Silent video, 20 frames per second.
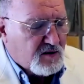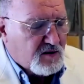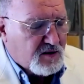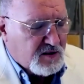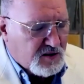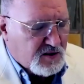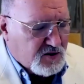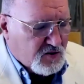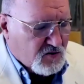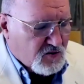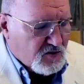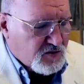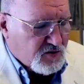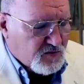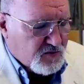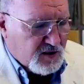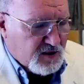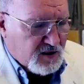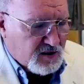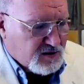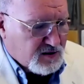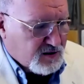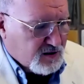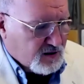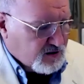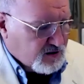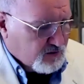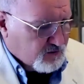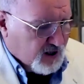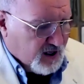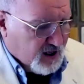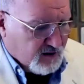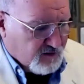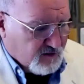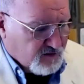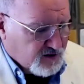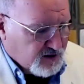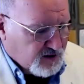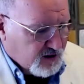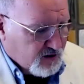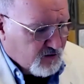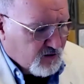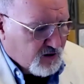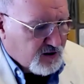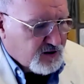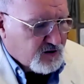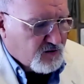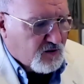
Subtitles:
He shows me a pack of cigarettes,